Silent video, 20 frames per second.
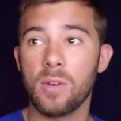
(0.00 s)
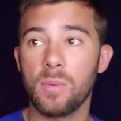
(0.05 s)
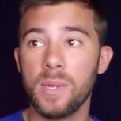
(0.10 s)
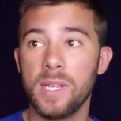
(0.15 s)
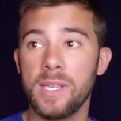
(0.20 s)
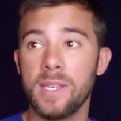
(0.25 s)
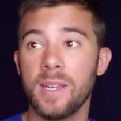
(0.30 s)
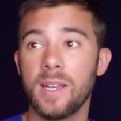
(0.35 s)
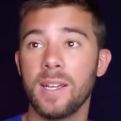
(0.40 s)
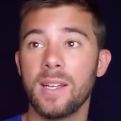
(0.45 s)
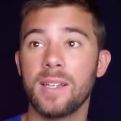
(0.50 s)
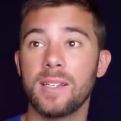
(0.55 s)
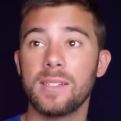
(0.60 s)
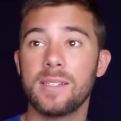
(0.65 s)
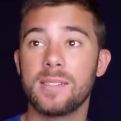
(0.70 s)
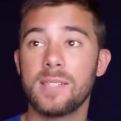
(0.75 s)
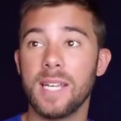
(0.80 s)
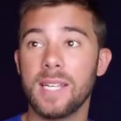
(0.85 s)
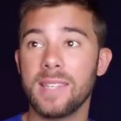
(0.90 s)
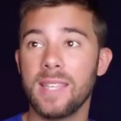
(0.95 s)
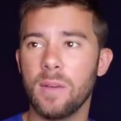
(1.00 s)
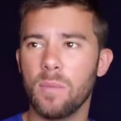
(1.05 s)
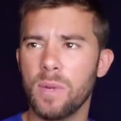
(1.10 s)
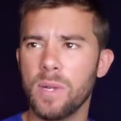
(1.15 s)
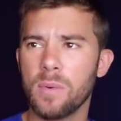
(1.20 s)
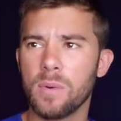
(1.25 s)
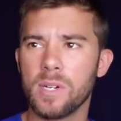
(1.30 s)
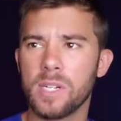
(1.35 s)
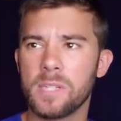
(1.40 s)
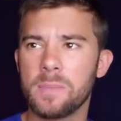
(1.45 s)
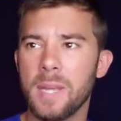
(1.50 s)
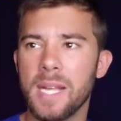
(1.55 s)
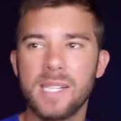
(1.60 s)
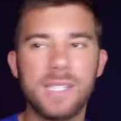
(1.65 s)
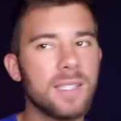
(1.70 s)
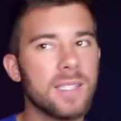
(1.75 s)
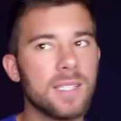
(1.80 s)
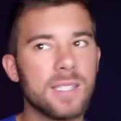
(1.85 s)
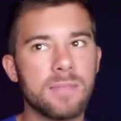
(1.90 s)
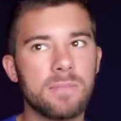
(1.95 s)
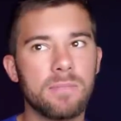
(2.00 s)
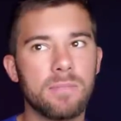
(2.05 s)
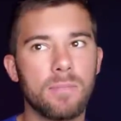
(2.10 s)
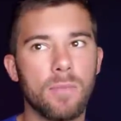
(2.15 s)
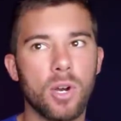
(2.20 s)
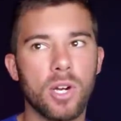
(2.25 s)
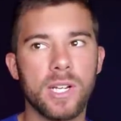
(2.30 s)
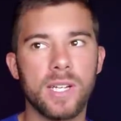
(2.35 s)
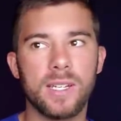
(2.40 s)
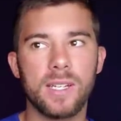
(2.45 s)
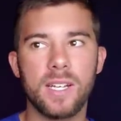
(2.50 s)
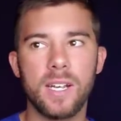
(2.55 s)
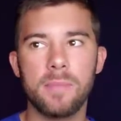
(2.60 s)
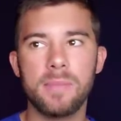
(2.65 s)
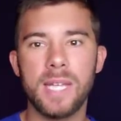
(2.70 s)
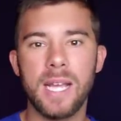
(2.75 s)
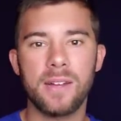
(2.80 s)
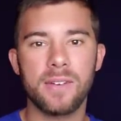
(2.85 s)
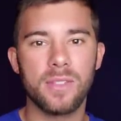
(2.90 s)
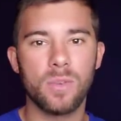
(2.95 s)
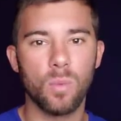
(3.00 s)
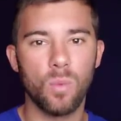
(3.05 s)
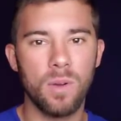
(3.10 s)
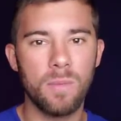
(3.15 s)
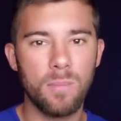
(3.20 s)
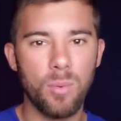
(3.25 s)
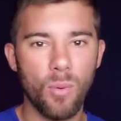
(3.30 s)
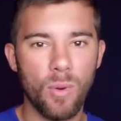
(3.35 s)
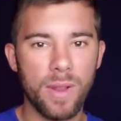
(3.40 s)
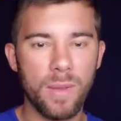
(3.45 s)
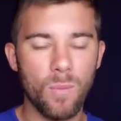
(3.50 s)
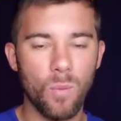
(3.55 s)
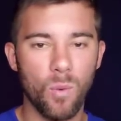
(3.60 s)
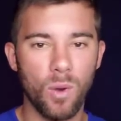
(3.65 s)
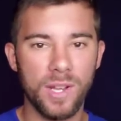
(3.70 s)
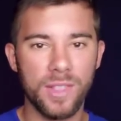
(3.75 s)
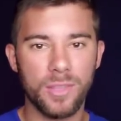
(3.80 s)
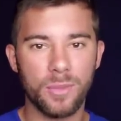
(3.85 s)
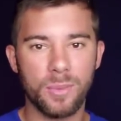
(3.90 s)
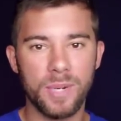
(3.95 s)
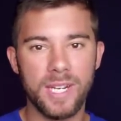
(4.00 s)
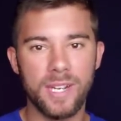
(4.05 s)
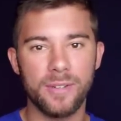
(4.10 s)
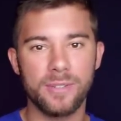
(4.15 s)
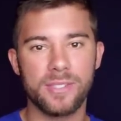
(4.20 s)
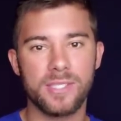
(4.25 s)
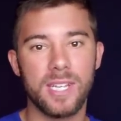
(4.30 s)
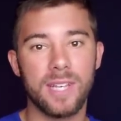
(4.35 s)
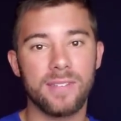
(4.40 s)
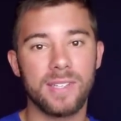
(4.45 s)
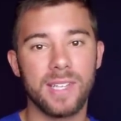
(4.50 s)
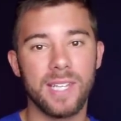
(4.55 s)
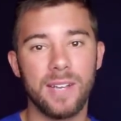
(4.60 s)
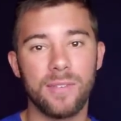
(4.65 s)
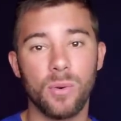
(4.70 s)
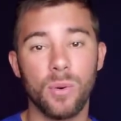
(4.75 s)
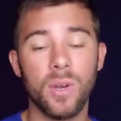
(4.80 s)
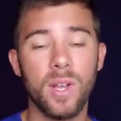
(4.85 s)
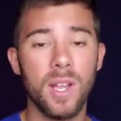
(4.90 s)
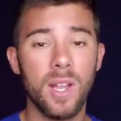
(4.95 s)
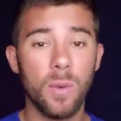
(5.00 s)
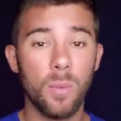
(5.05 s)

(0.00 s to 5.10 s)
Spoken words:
We said that we were expecting this market to come down to the 1.1307 level.